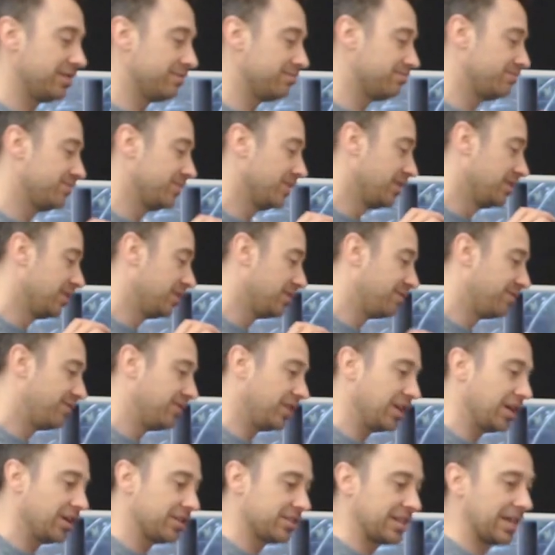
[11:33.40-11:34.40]
in
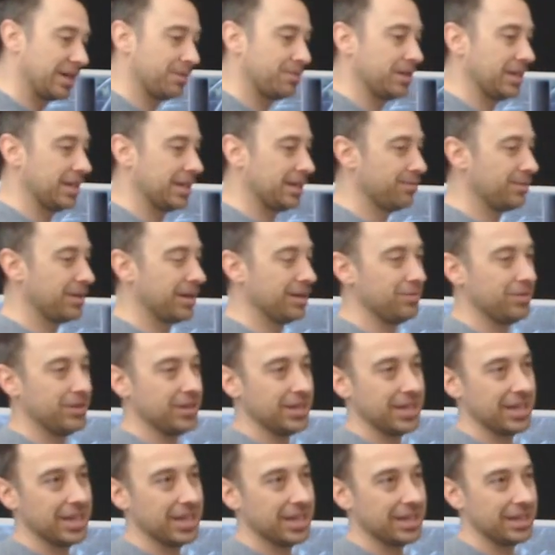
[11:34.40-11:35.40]
videotaping and it may be
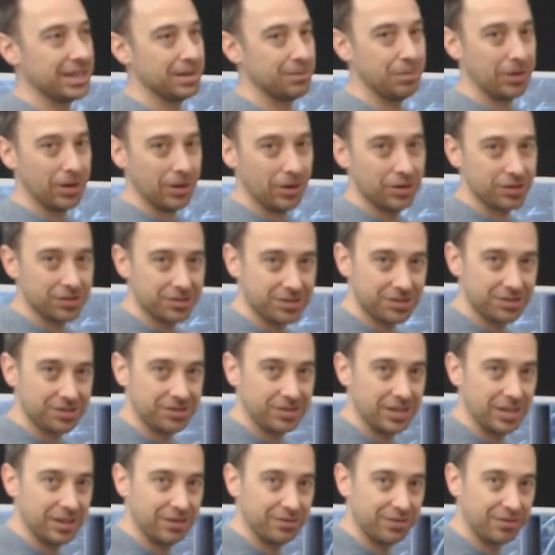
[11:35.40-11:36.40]
in getting their parents to
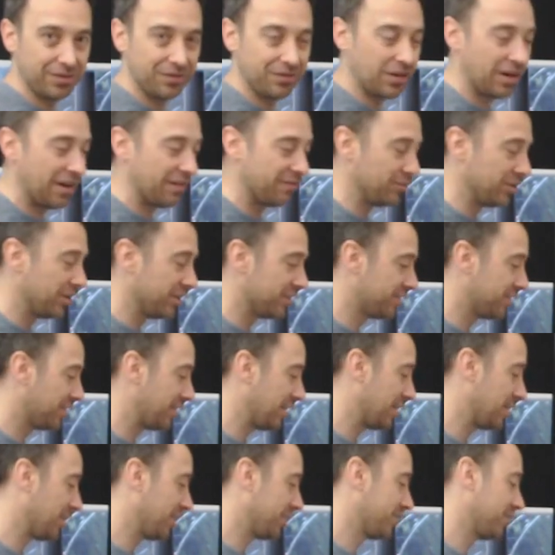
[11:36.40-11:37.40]
sit in for five minutes of
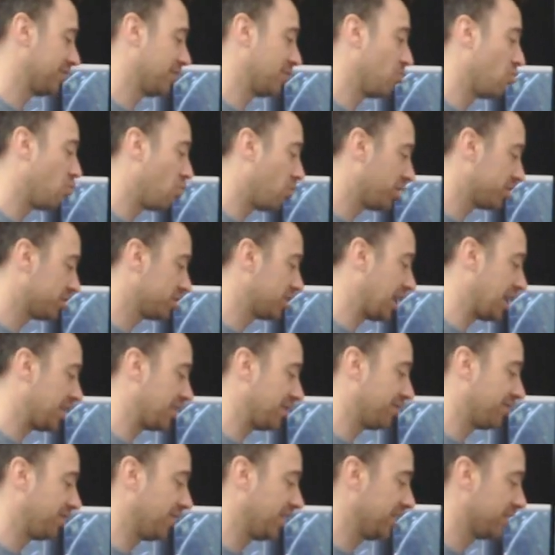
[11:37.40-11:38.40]
their lesson and watch how
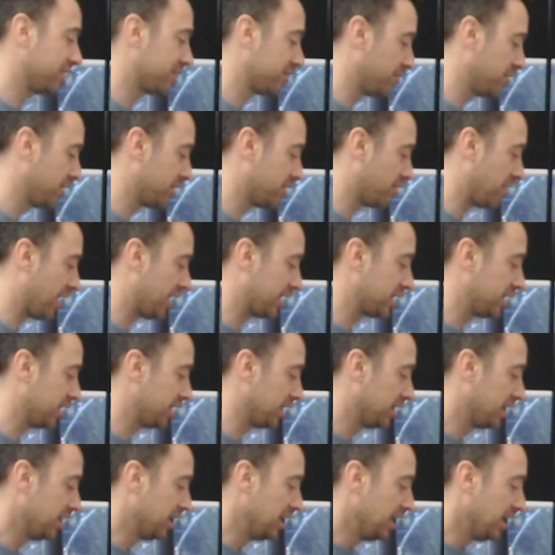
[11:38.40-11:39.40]
their fingers are
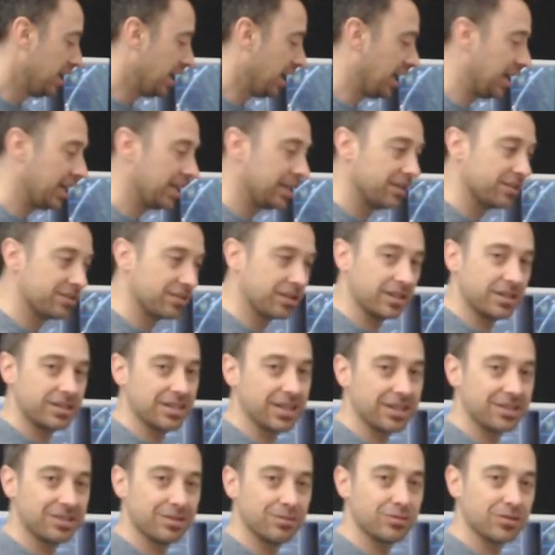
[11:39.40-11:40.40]
interacting. And it's gonna
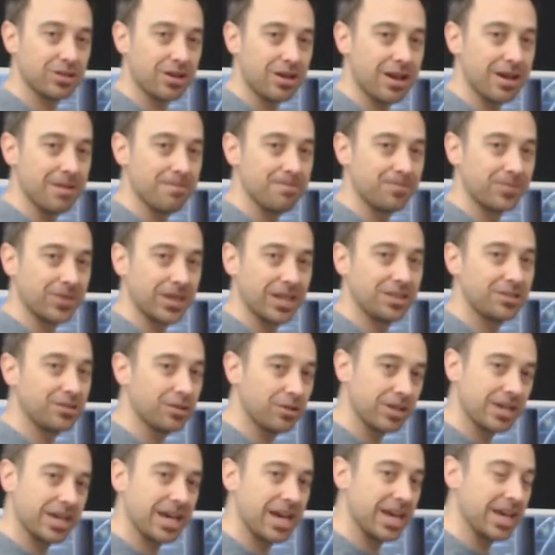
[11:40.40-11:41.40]
take some time. It's
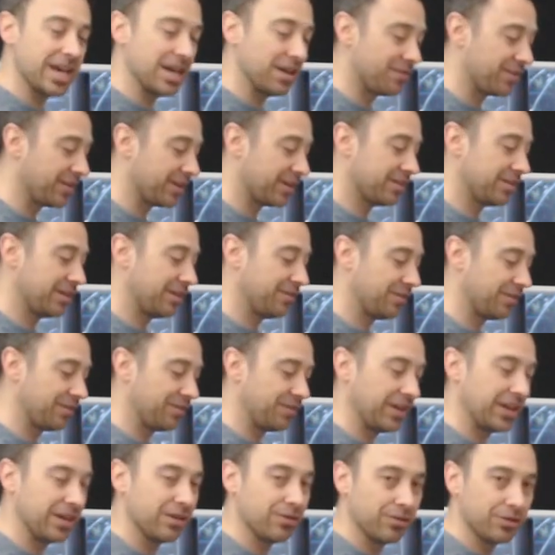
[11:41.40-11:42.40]
okay if a, if a
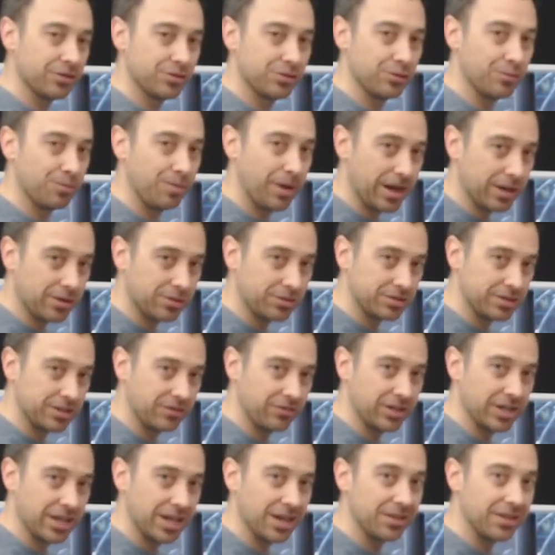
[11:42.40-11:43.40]
finger or two buckles
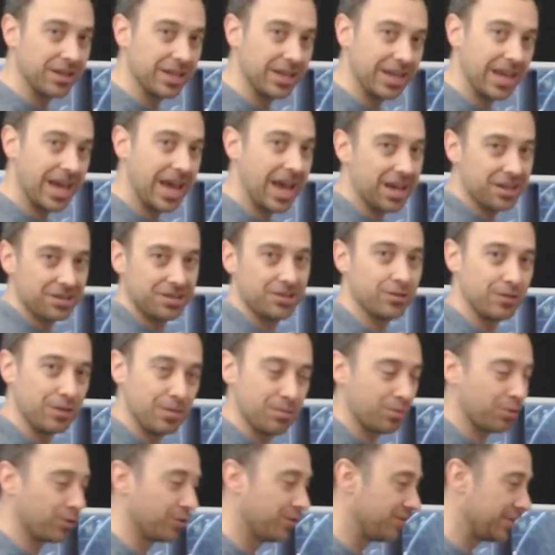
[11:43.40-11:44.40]
every now and then as you're
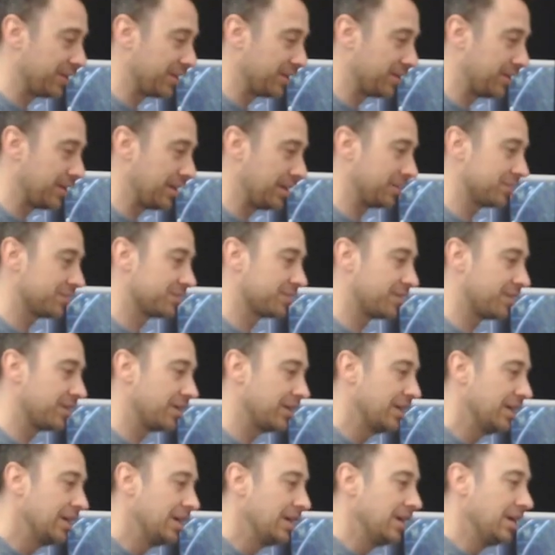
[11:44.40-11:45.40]
improving things.
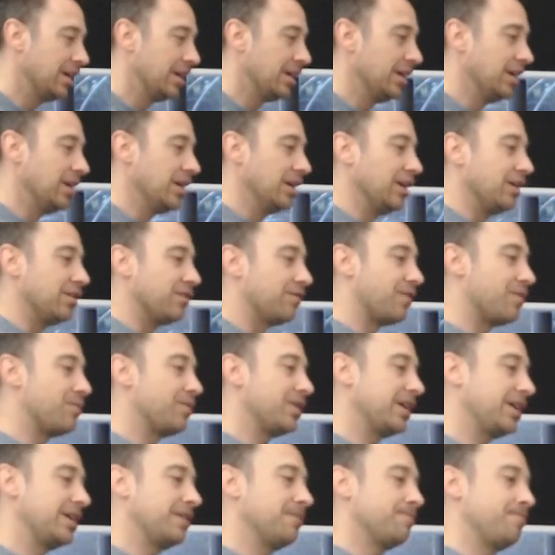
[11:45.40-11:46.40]
So for
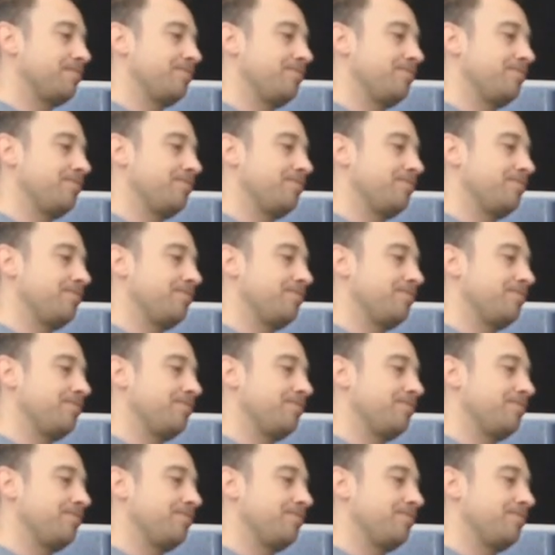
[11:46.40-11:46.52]
me,